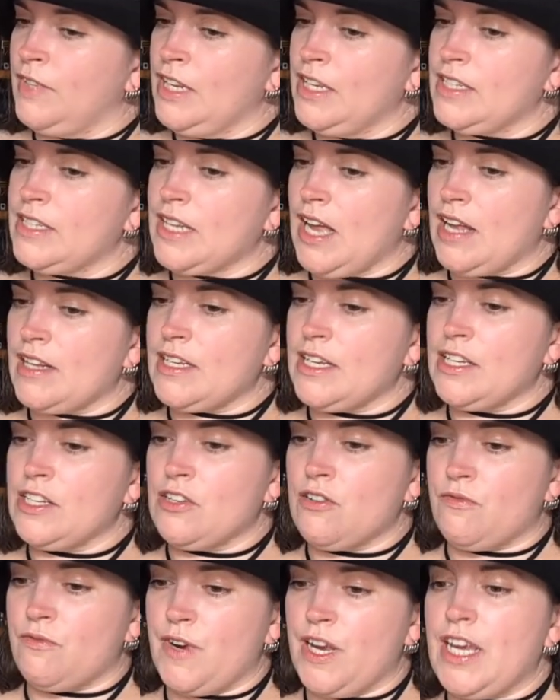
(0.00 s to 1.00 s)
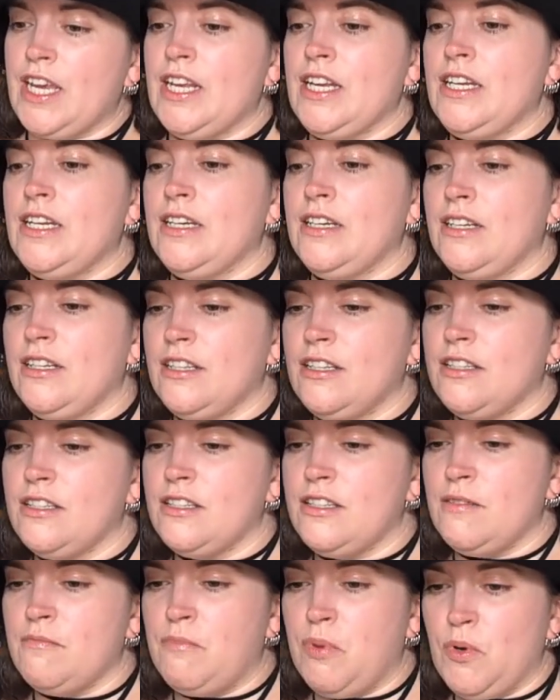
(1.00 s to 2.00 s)
starting to read
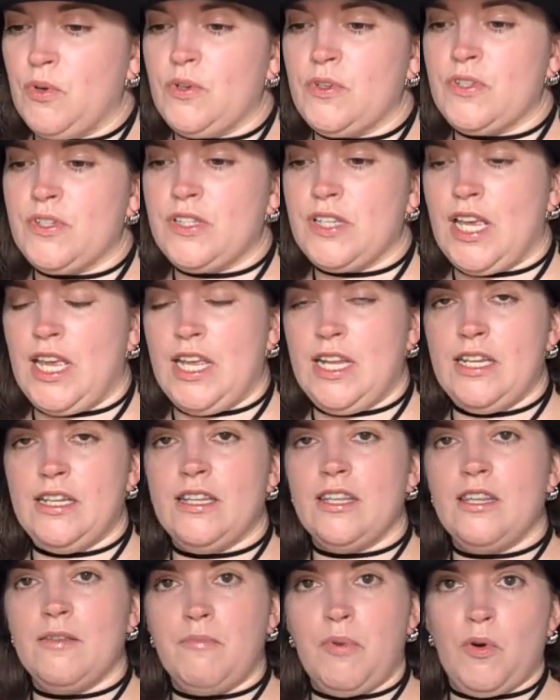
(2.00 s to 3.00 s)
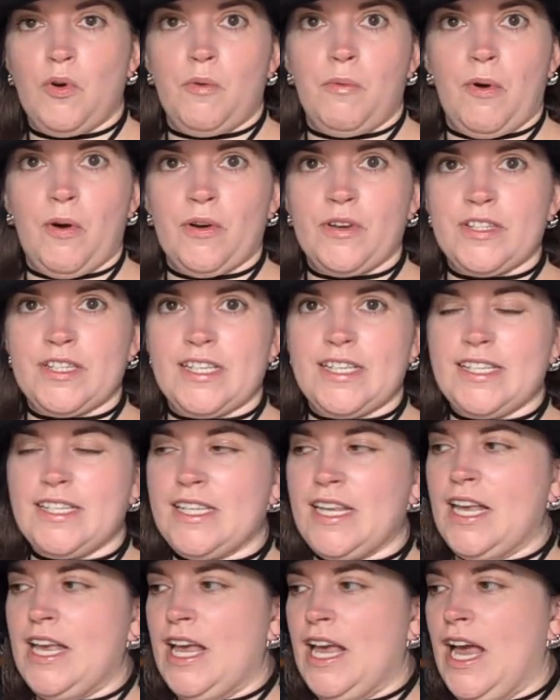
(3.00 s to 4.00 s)
the books in the book boxes,
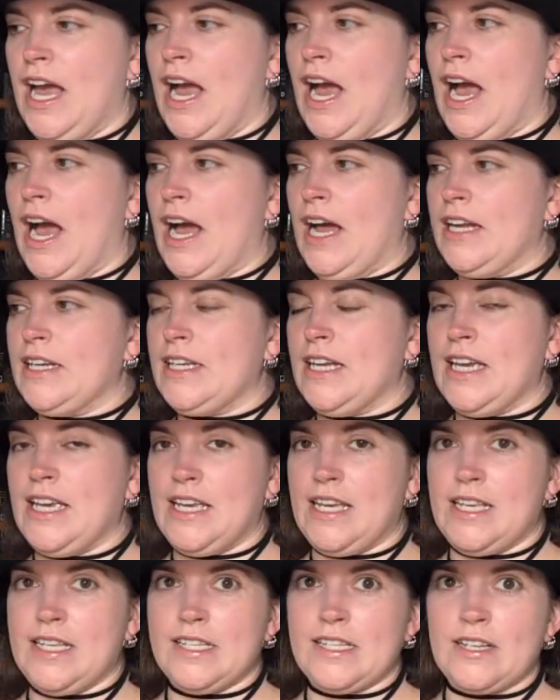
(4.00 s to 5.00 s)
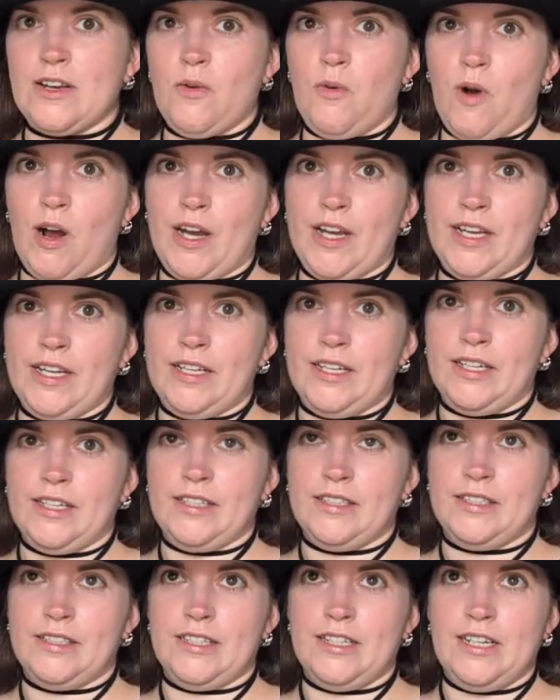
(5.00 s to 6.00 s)
and it is quite
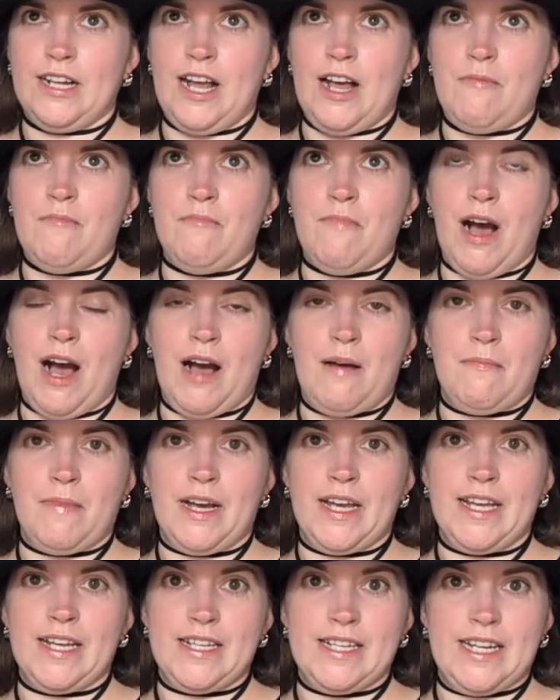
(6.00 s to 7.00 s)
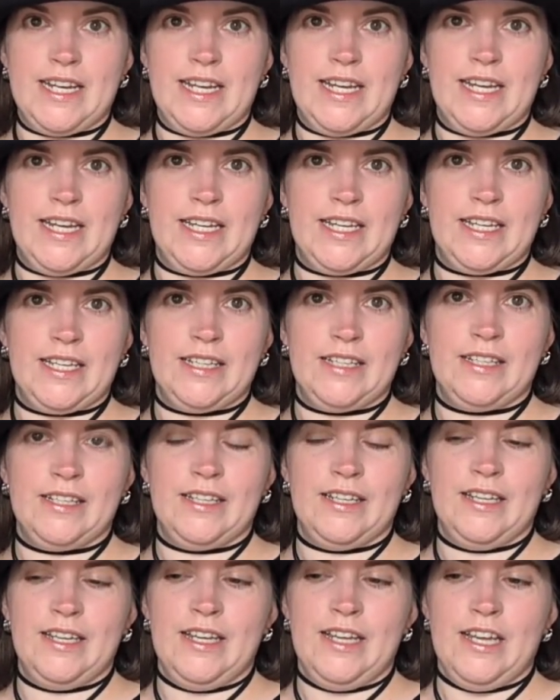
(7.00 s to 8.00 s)
a Marmite take.
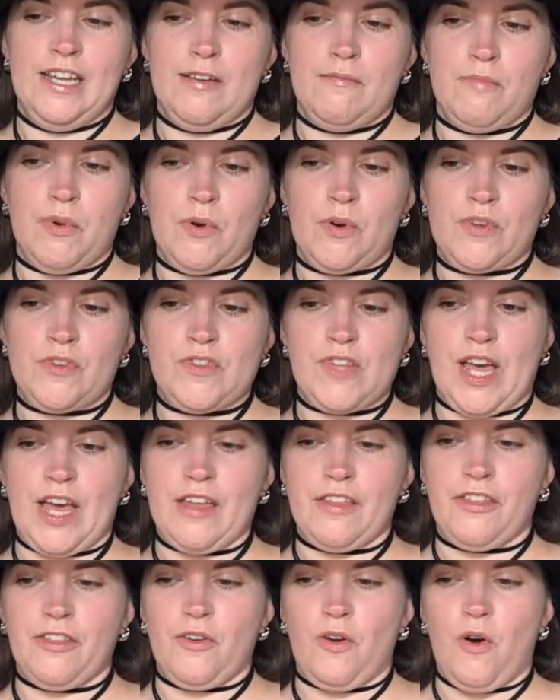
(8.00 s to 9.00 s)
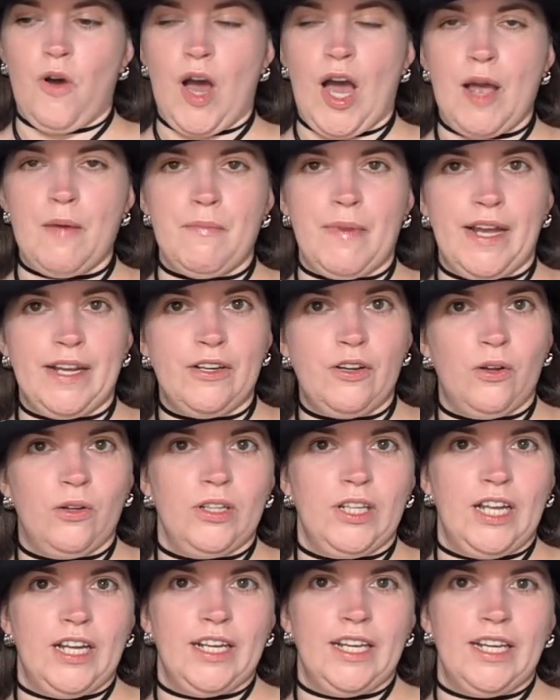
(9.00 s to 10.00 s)
Books that I thought I might not
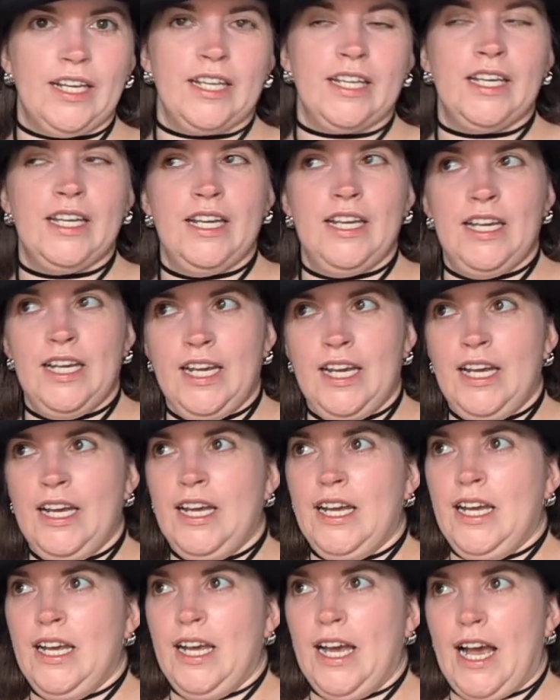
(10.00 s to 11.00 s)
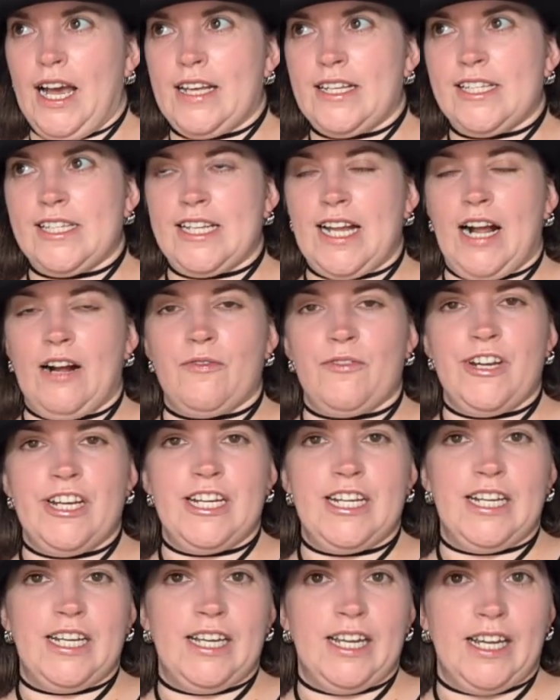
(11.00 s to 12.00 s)
like, I start
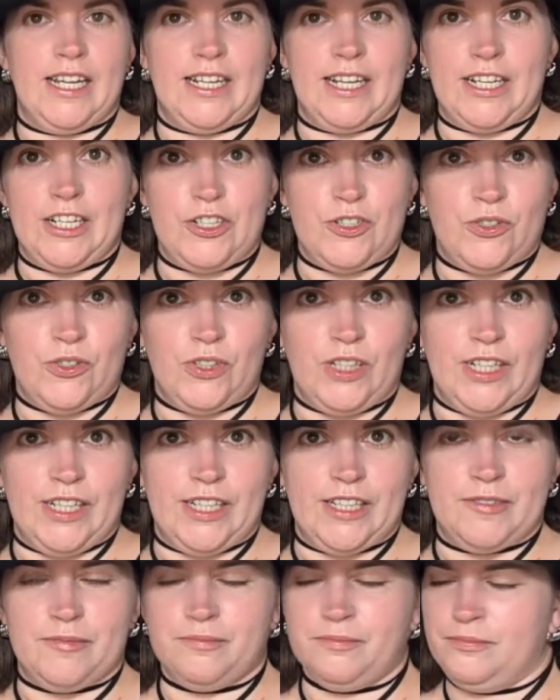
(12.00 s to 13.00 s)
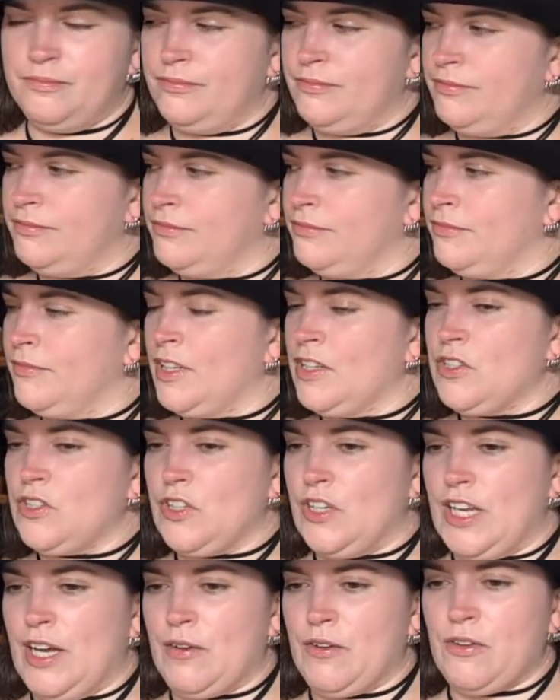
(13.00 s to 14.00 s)
reading and I don't like them. So
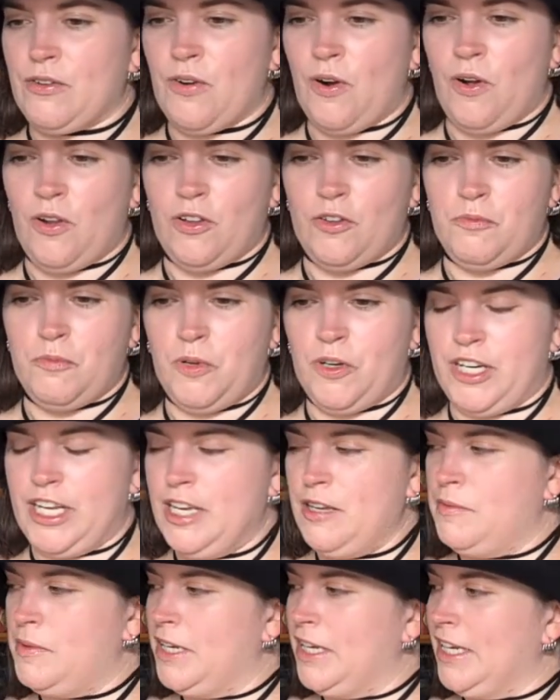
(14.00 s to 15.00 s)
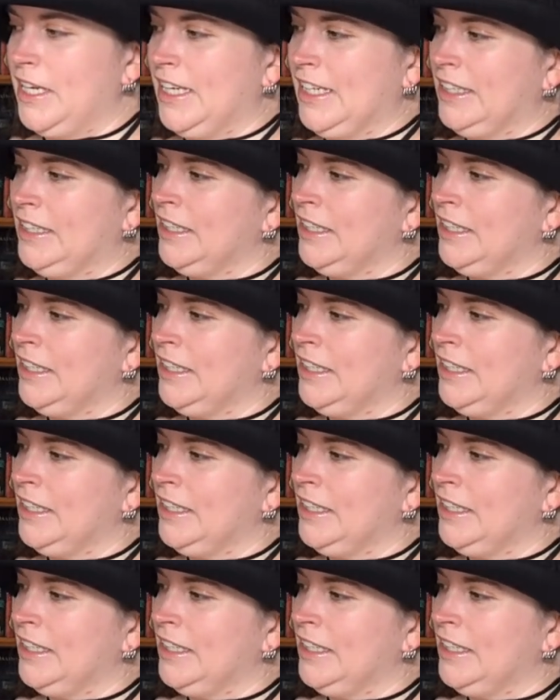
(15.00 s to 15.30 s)
now they're all up on eBay.